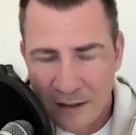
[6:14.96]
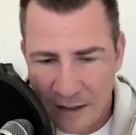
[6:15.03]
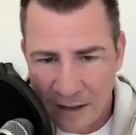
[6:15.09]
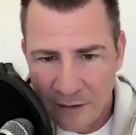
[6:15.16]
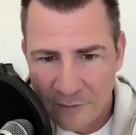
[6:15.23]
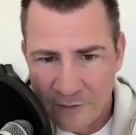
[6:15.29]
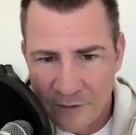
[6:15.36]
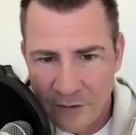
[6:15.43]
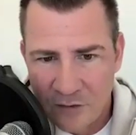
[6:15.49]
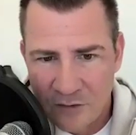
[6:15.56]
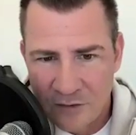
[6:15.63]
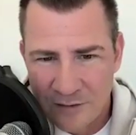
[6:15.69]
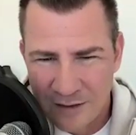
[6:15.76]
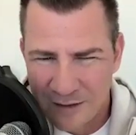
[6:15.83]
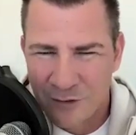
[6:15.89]
another
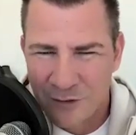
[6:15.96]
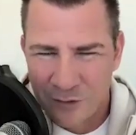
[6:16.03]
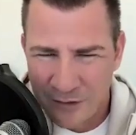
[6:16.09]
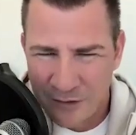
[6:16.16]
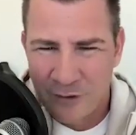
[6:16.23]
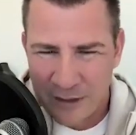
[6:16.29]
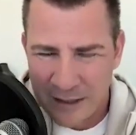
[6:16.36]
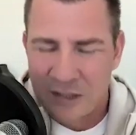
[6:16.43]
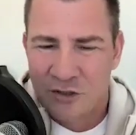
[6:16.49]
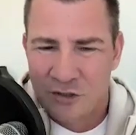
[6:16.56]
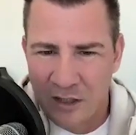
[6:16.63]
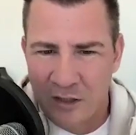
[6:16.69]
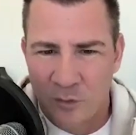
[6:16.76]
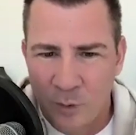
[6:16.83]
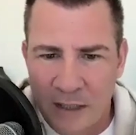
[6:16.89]
feels a little different and
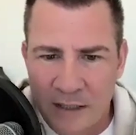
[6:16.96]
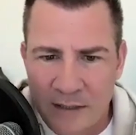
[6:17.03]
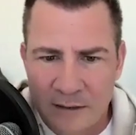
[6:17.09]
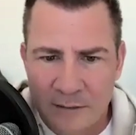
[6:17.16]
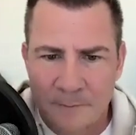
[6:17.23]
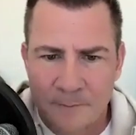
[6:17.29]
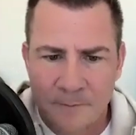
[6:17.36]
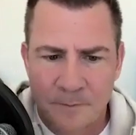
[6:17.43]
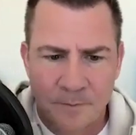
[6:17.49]
gets you another place.